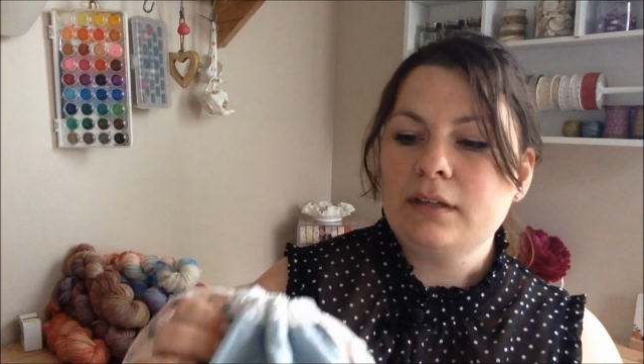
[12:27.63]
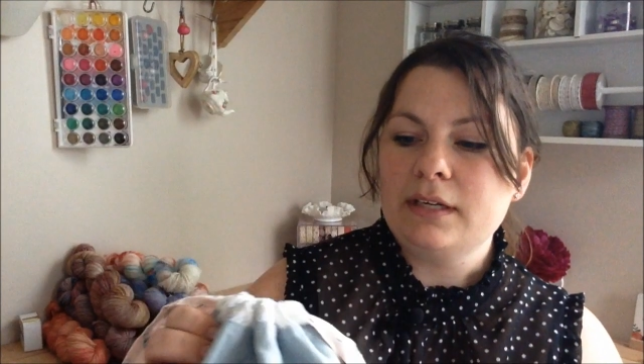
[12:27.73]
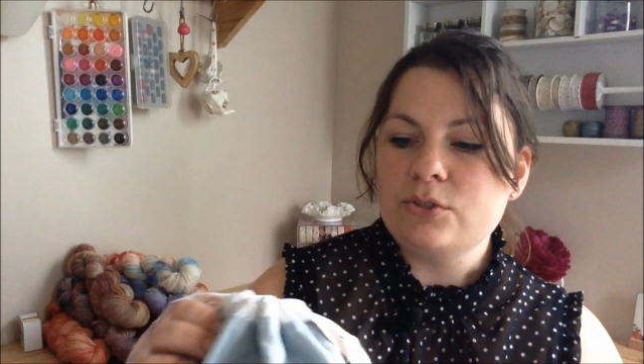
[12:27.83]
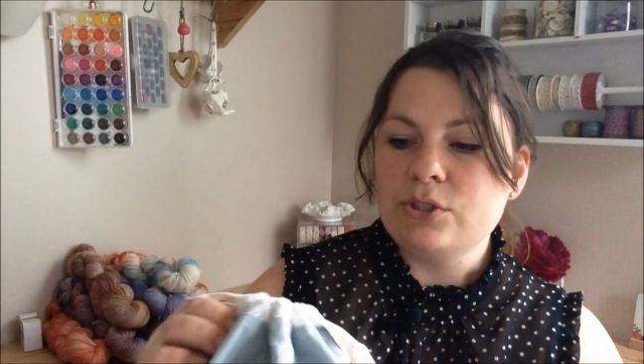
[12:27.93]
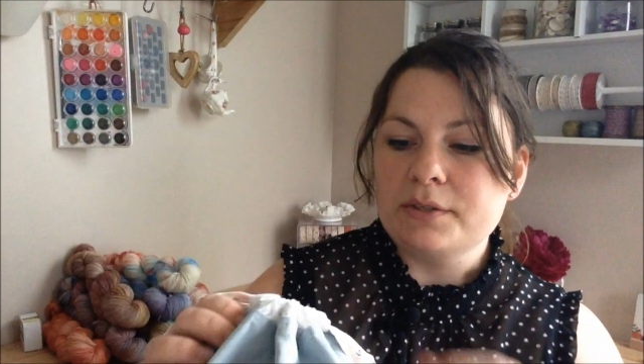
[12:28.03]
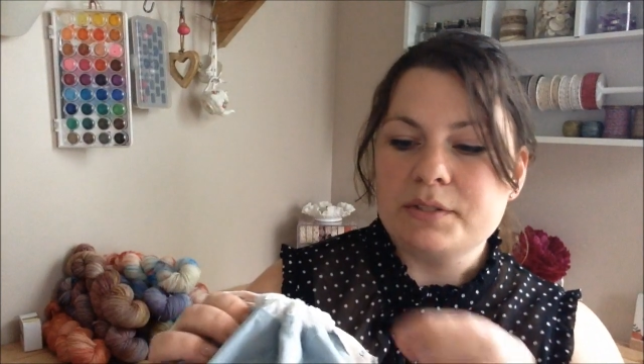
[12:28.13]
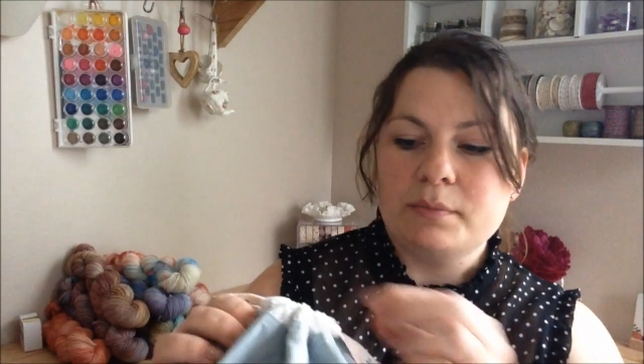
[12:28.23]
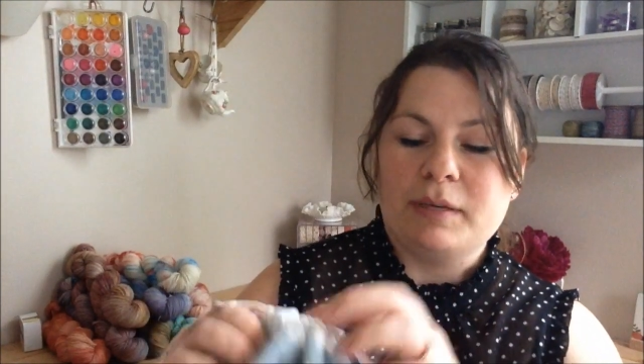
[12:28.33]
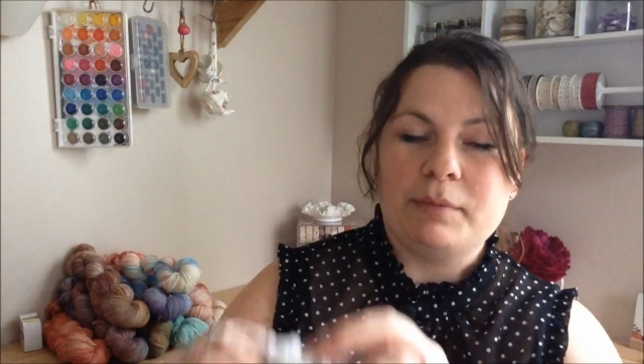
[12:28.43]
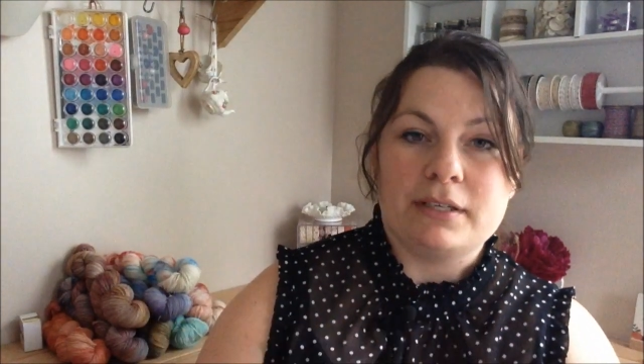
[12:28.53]
And she also
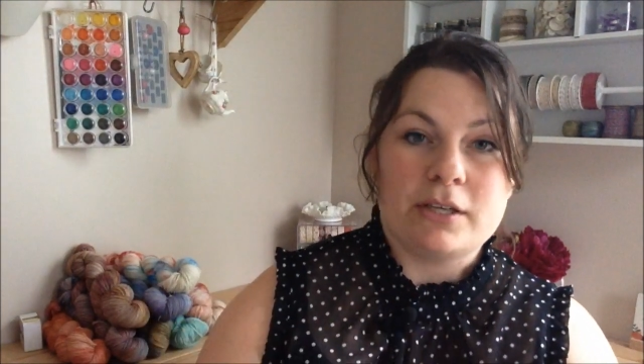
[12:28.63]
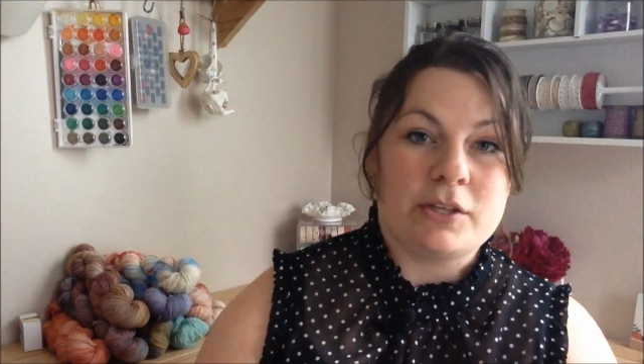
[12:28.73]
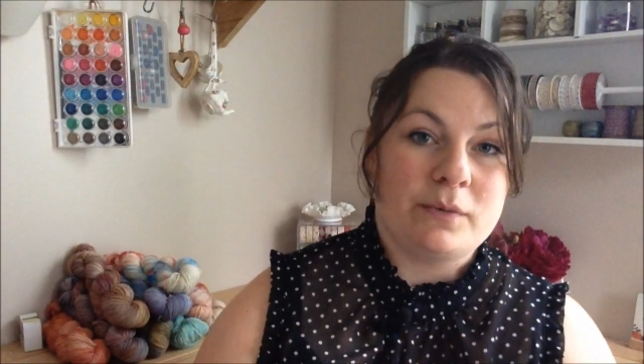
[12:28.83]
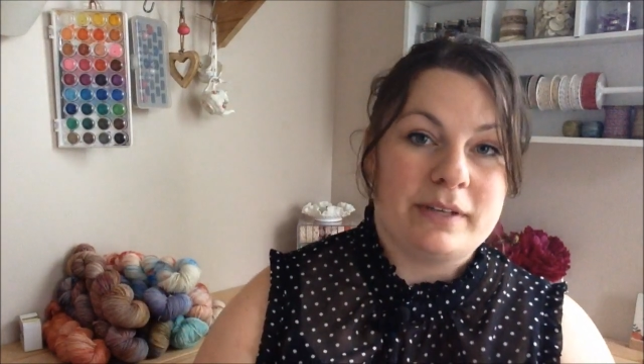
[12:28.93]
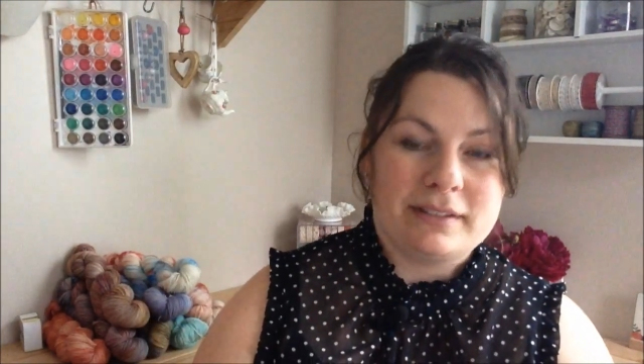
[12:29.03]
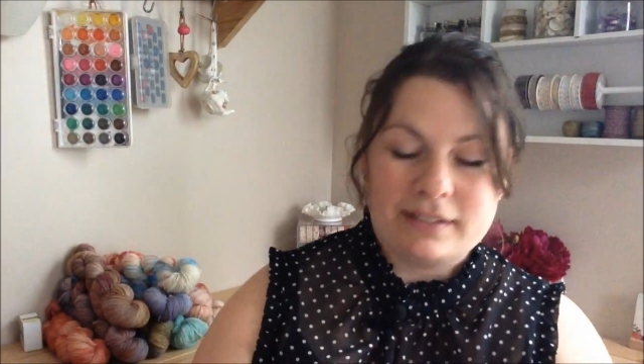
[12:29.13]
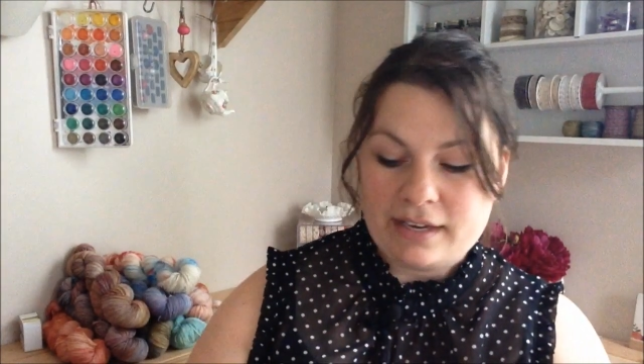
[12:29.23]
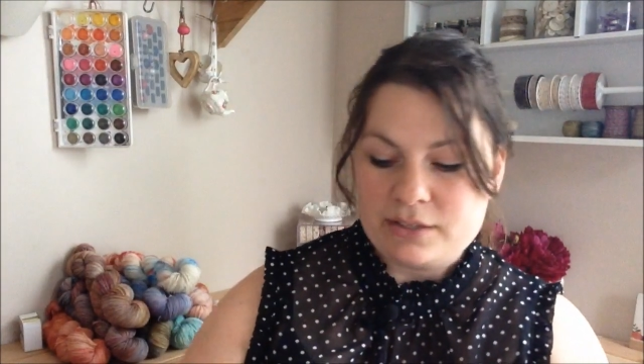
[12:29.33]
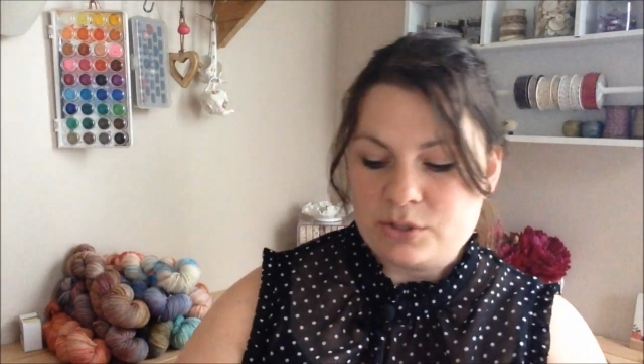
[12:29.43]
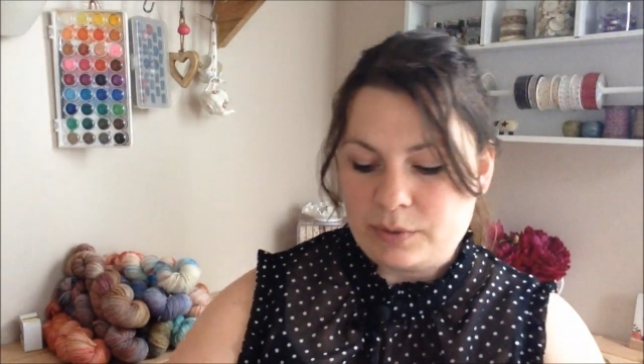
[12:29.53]
made me another one.
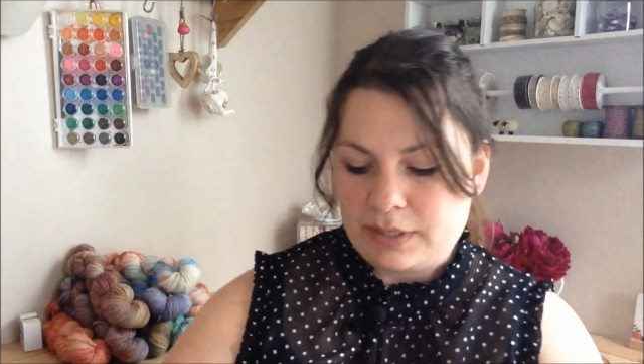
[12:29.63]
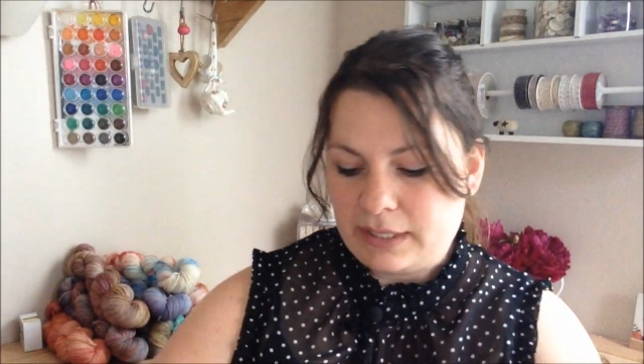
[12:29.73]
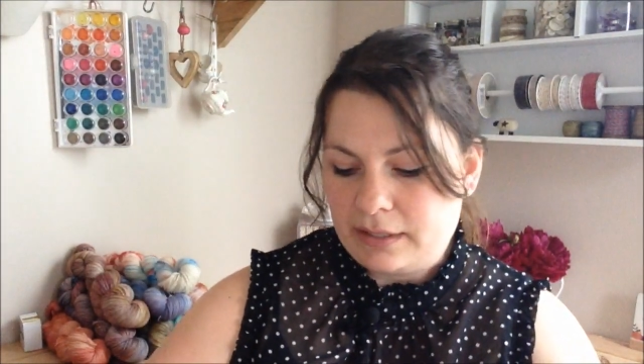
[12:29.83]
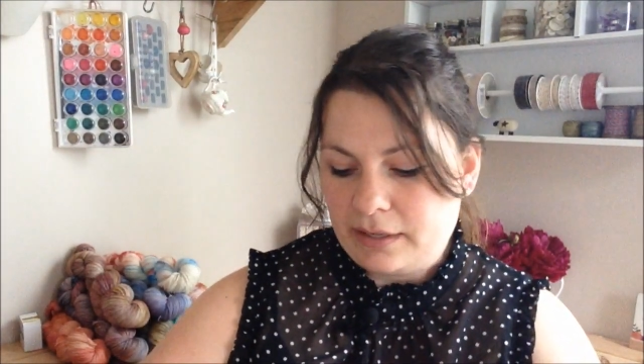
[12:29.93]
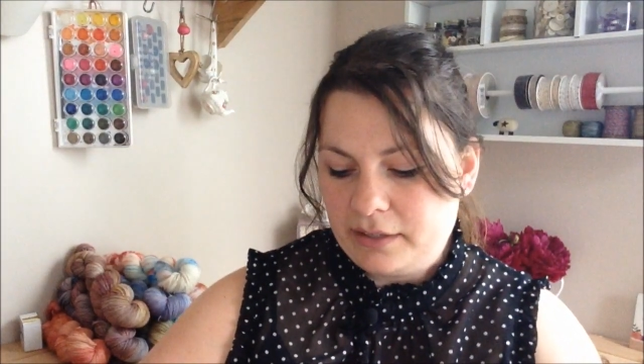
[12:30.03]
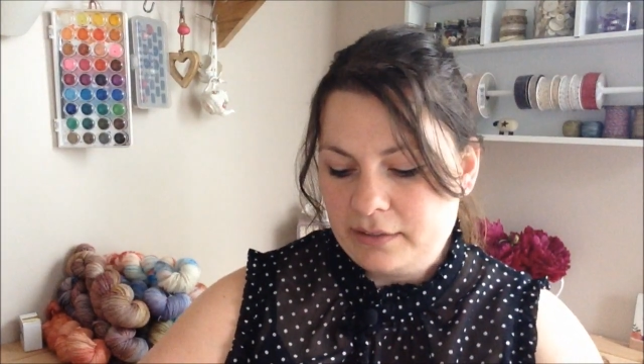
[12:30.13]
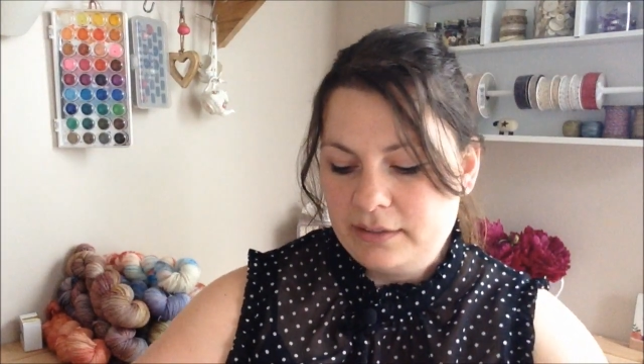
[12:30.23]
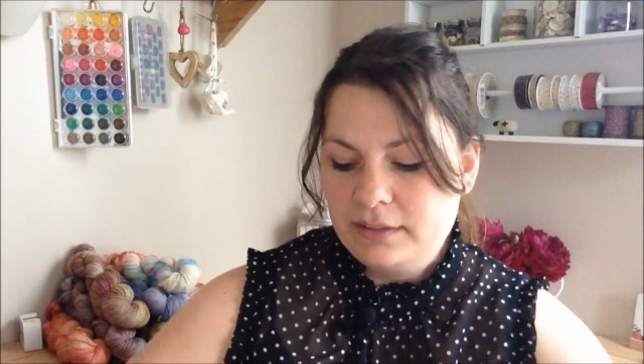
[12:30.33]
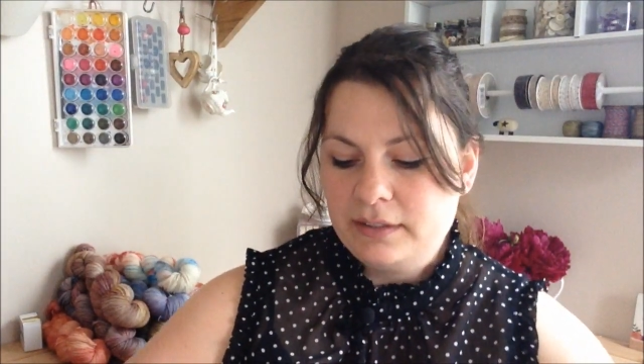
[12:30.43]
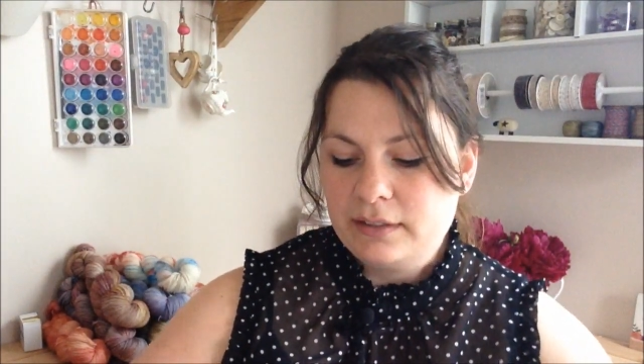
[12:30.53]
I showed it in a
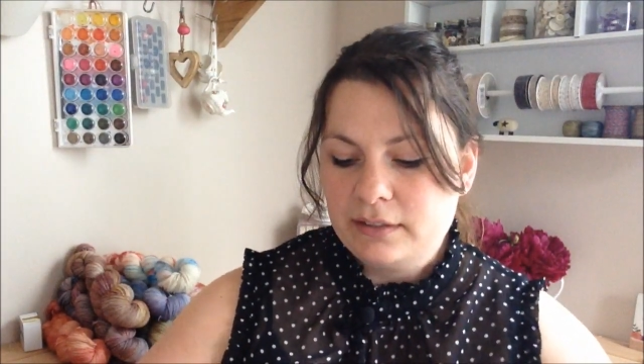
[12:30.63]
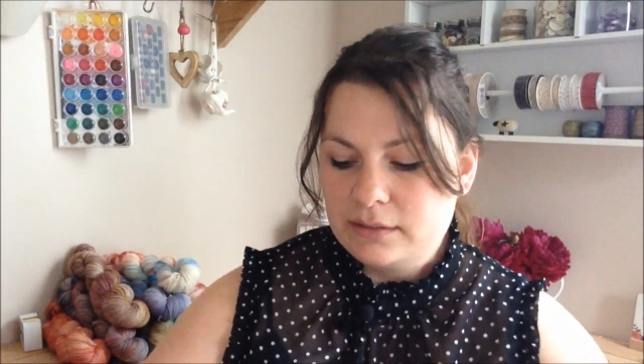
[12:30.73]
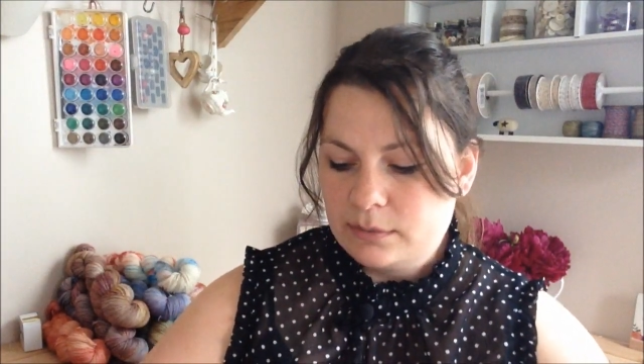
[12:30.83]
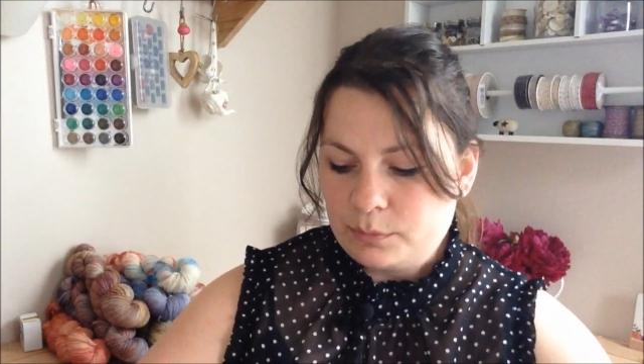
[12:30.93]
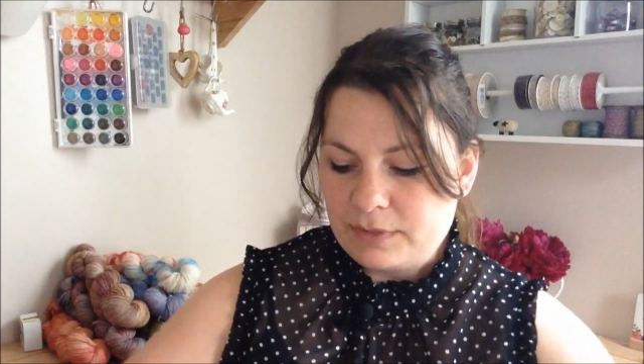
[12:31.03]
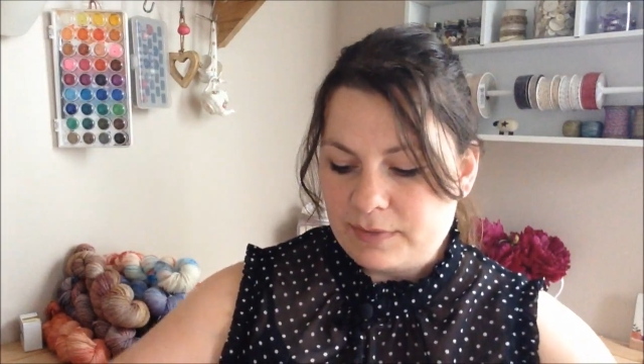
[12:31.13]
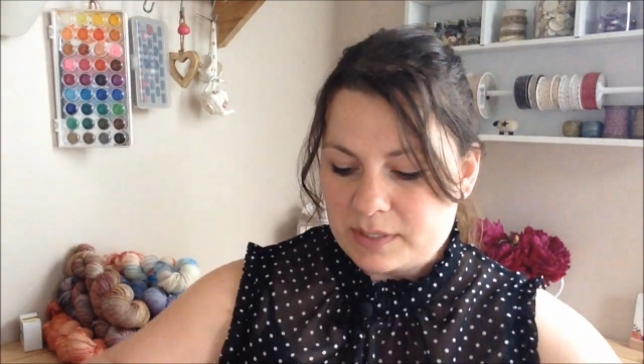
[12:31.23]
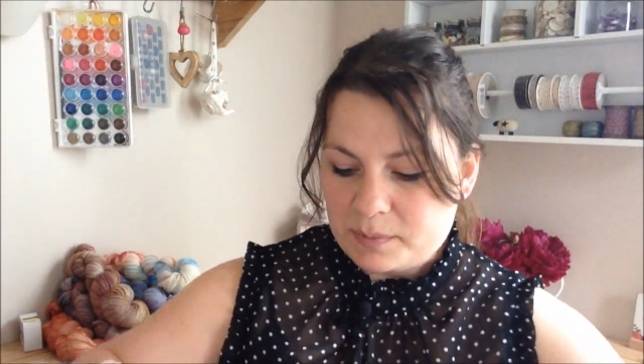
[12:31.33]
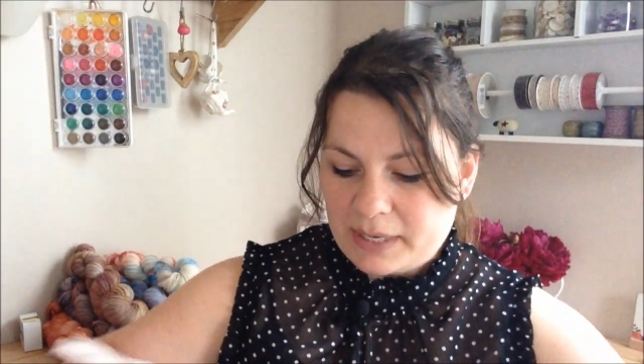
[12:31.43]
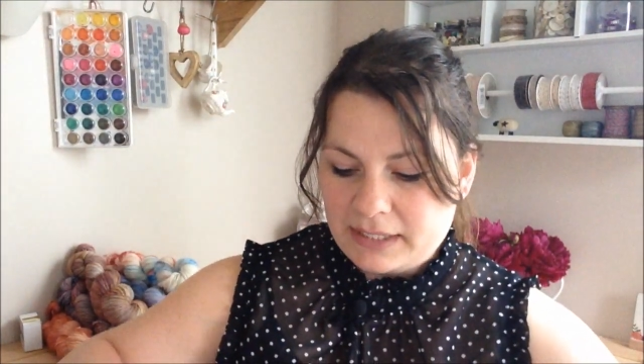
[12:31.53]

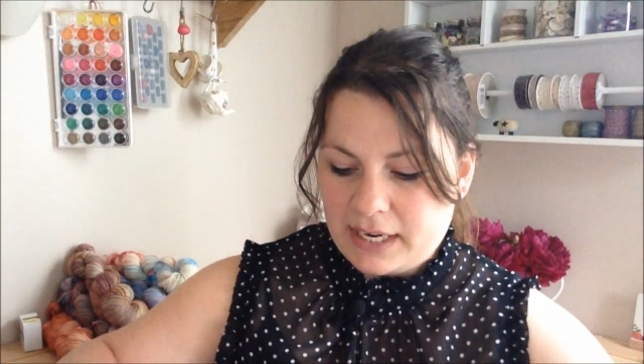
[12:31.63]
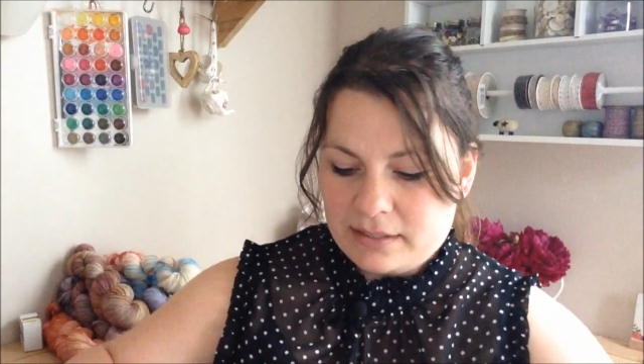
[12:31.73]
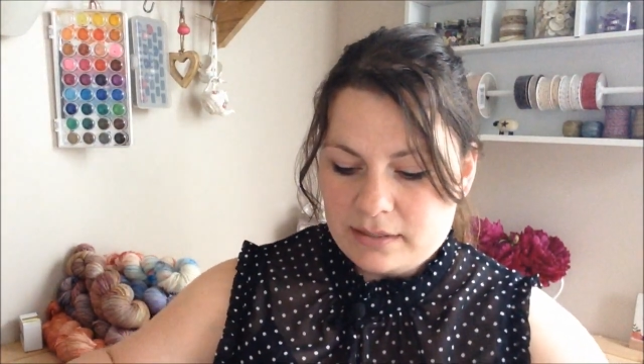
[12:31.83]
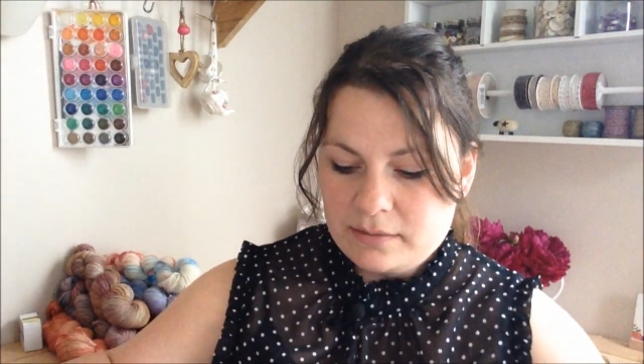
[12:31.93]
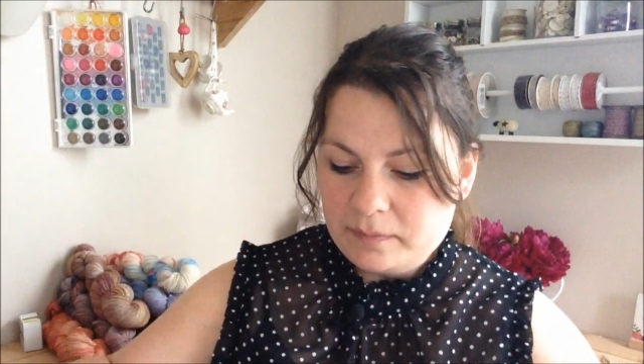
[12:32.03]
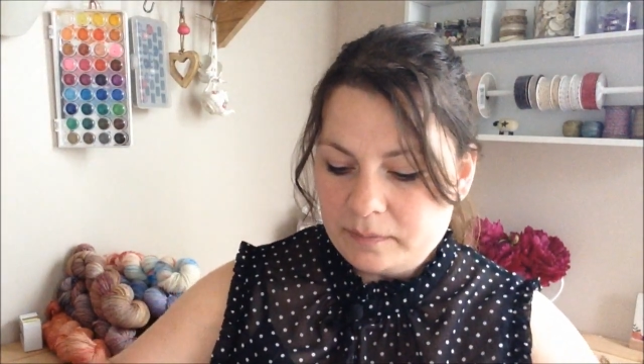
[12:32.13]
previous podcast.